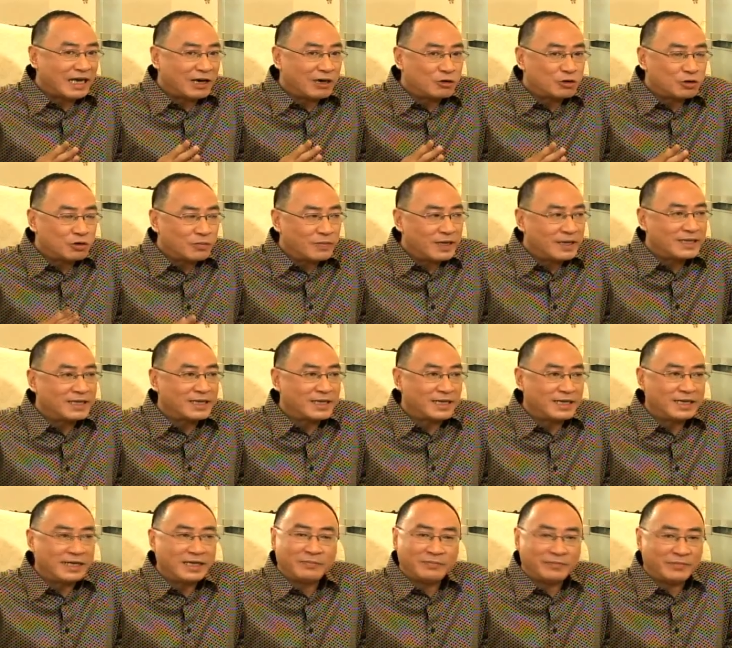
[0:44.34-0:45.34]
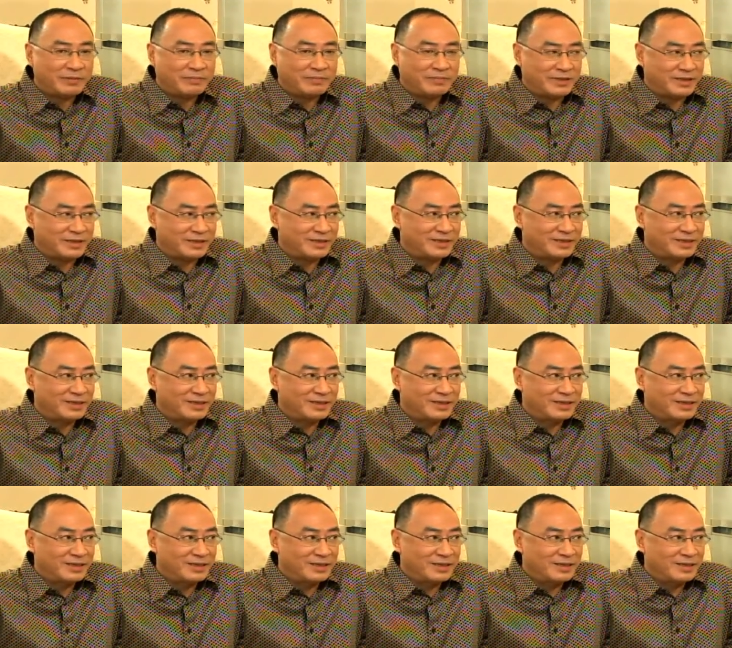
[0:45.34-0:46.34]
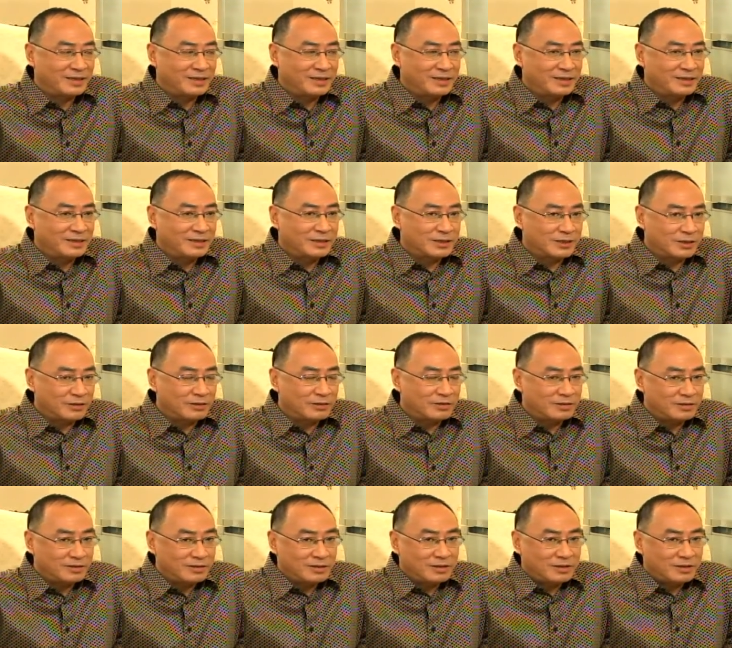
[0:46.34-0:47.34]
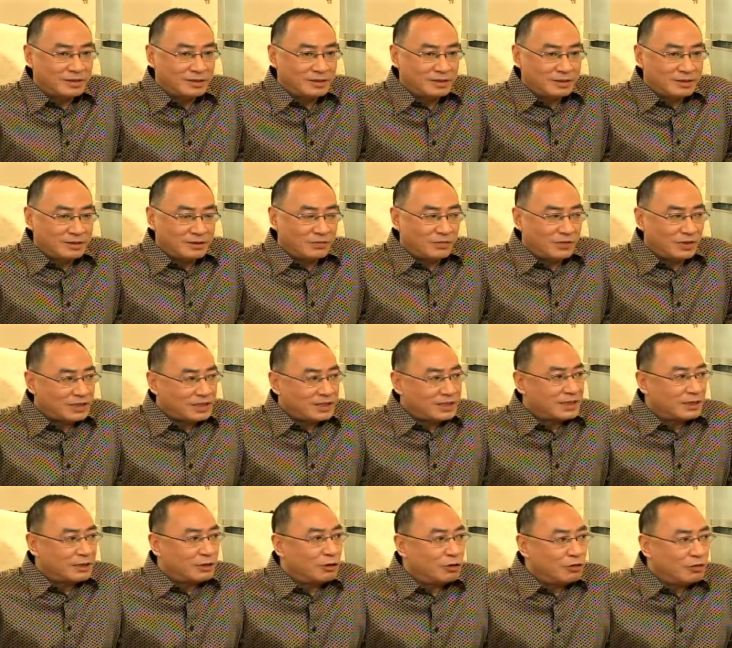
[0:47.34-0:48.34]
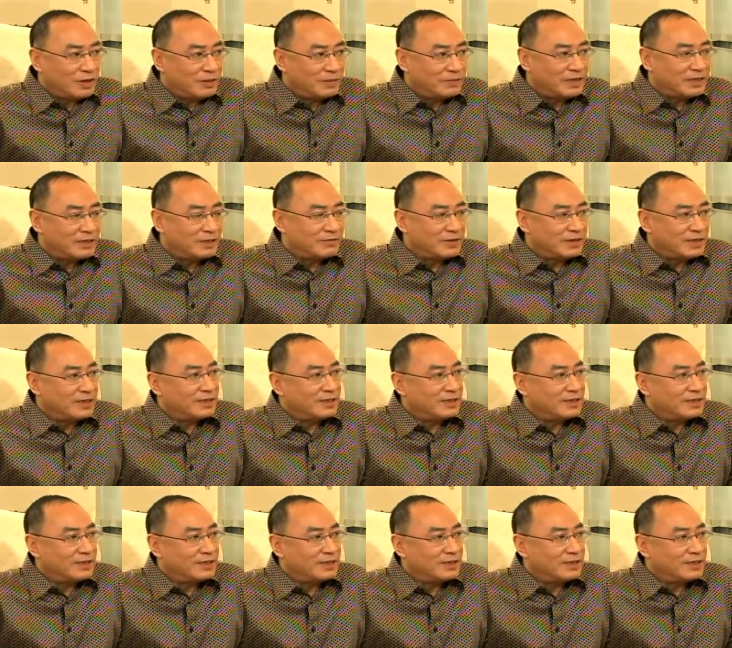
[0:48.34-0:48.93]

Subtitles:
automatically a member. So, what is a HOA, by the way?